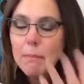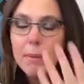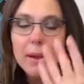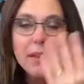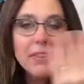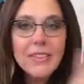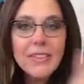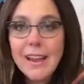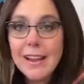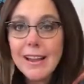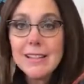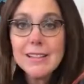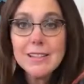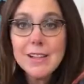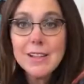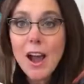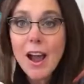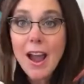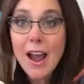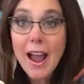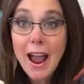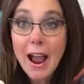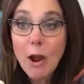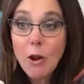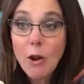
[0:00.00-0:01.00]
But that's
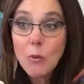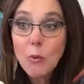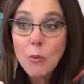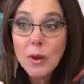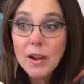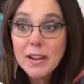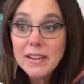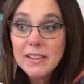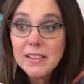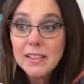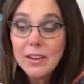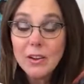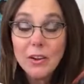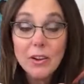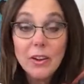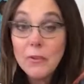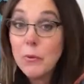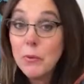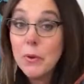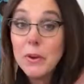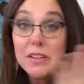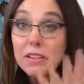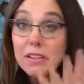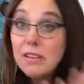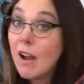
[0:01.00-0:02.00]
not how it was. It
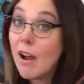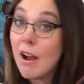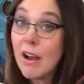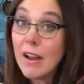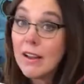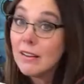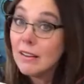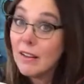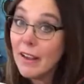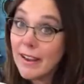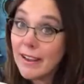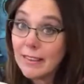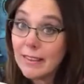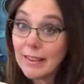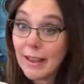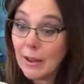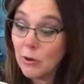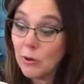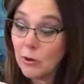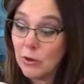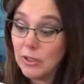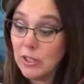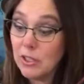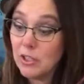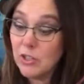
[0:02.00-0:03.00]
was not like that
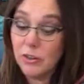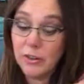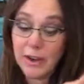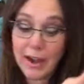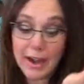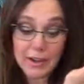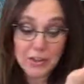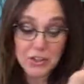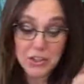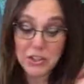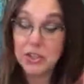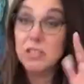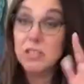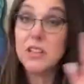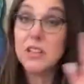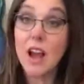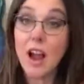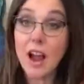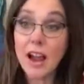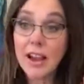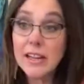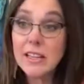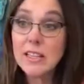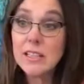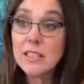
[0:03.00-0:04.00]
on the directions.
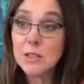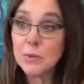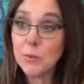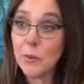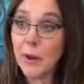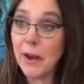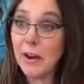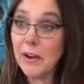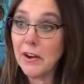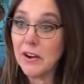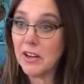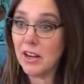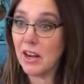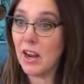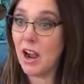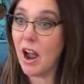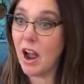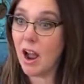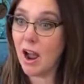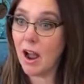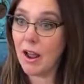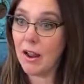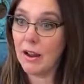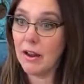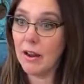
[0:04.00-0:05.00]
I swear to
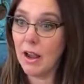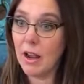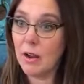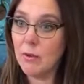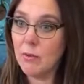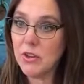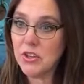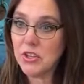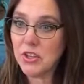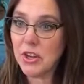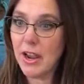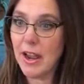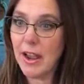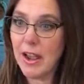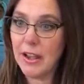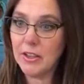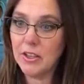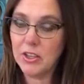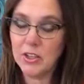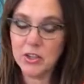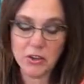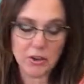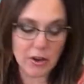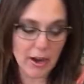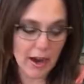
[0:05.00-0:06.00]
God, I wish I had the
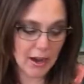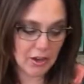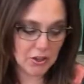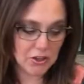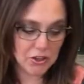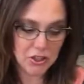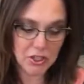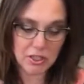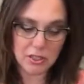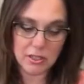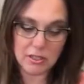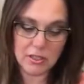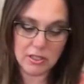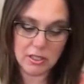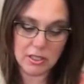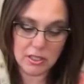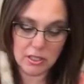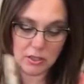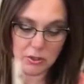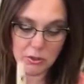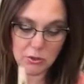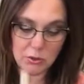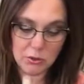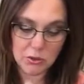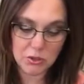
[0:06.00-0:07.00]
directions
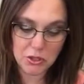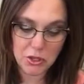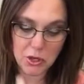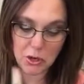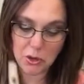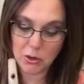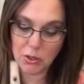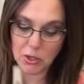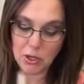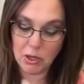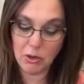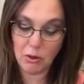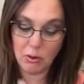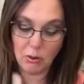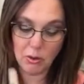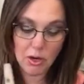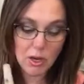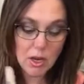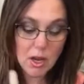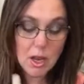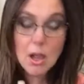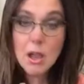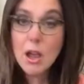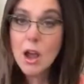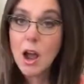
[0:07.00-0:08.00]
to show you.
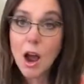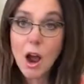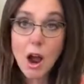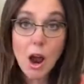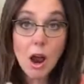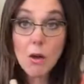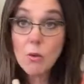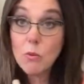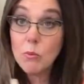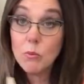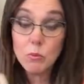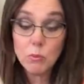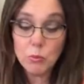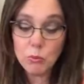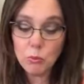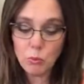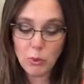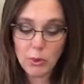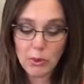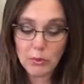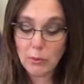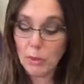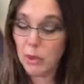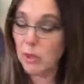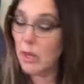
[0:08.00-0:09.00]
We
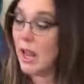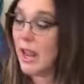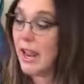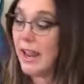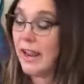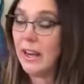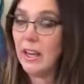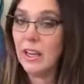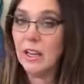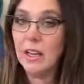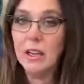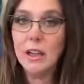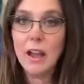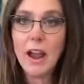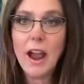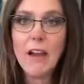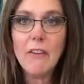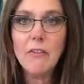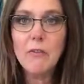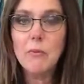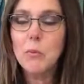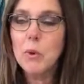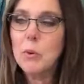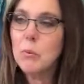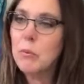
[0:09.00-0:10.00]
were like,
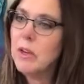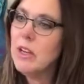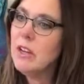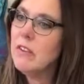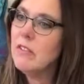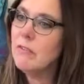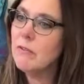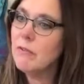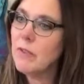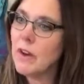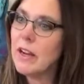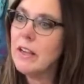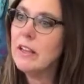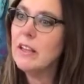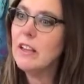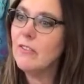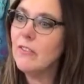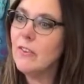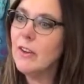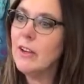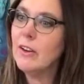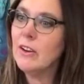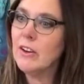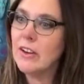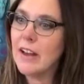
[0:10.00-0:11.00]
when we finally
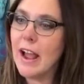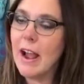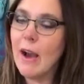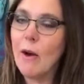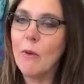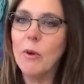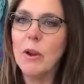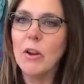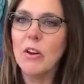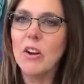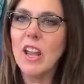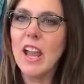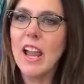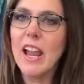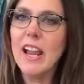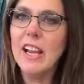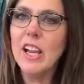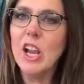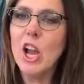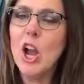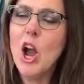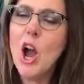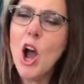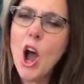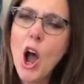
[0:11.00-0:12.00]
figured out, we were like,
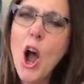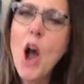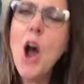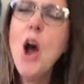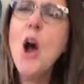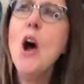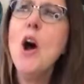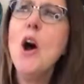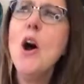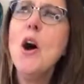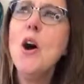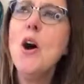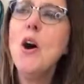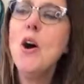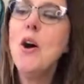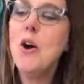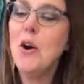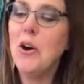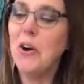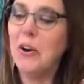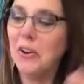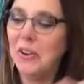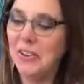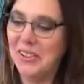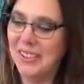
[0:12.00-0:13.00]

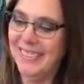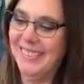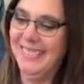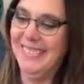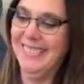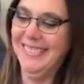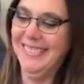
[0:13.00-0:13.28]
oh.